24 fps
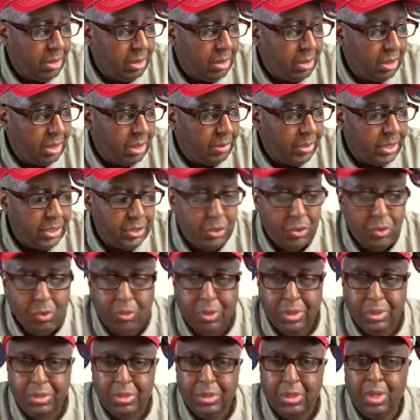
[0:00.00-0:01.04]
coming at you
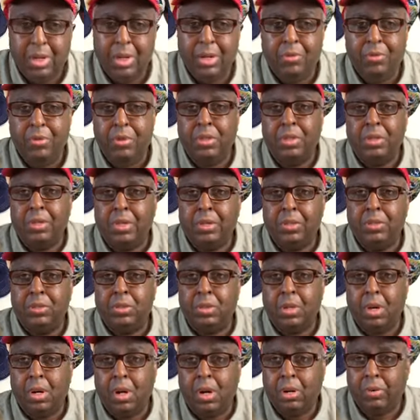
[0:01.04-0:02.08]
once again with another
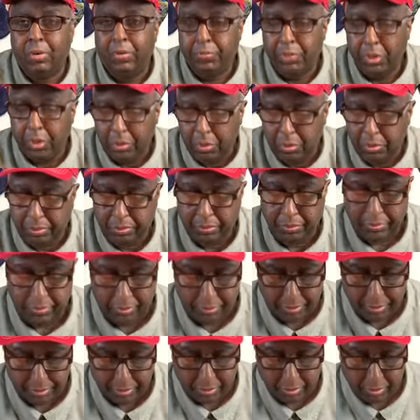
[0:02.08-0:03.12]
cigar review.
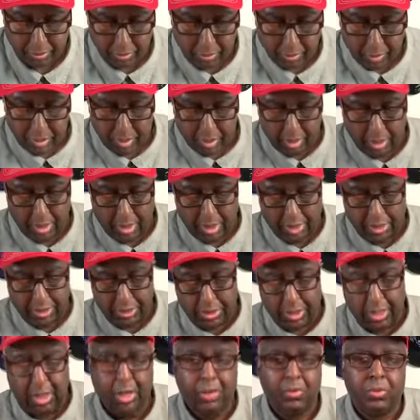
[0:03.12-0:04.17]
And
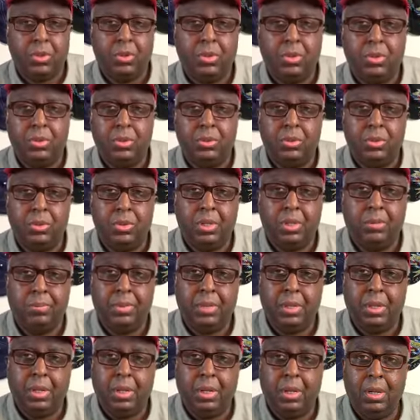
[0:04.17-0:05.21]
today we're going to do
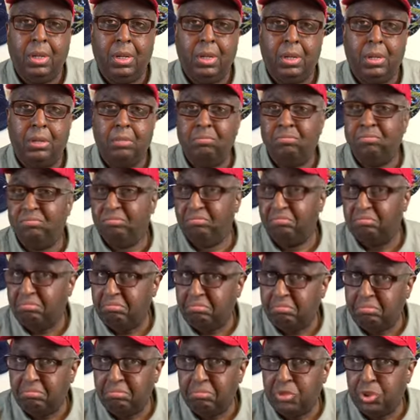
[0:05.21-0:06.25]
something
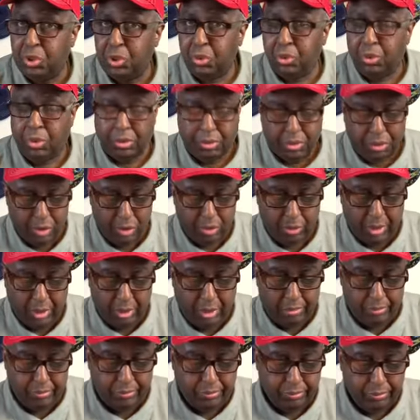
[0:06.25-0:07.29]
short and sweet.
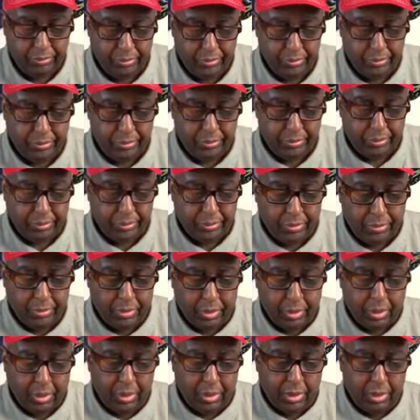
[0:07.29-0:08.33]

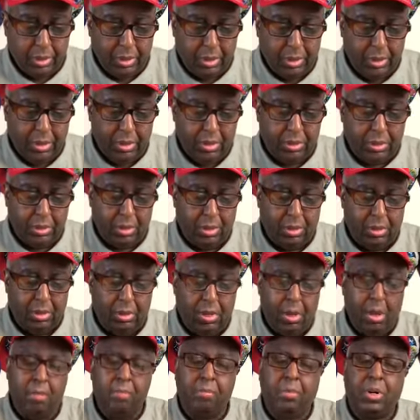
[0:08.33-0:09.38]
It is the
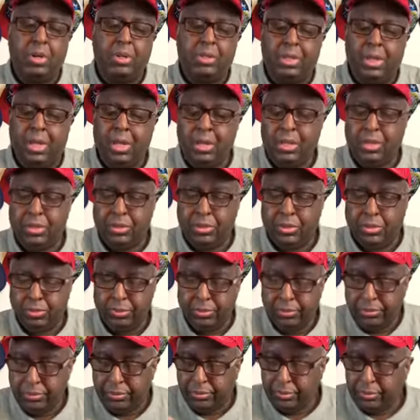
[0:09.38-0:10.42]
Partagas
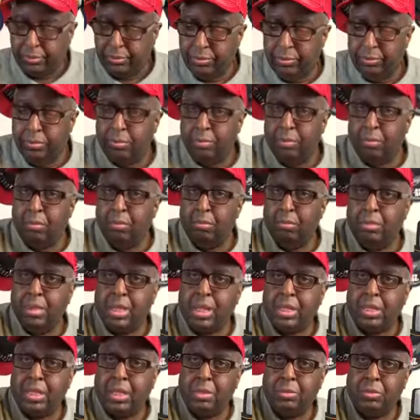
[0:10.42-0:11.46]

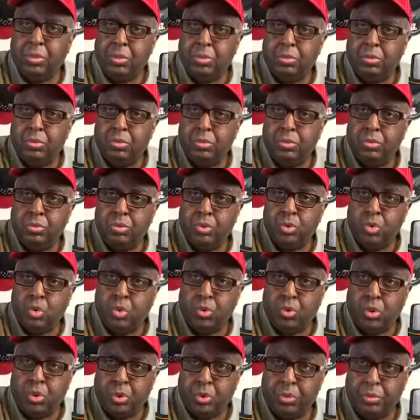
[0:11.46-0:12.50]
Black Label
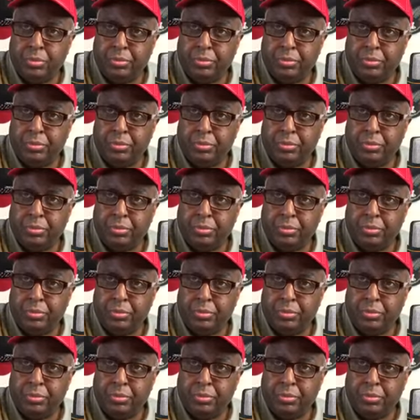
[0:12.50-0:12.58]
Toro.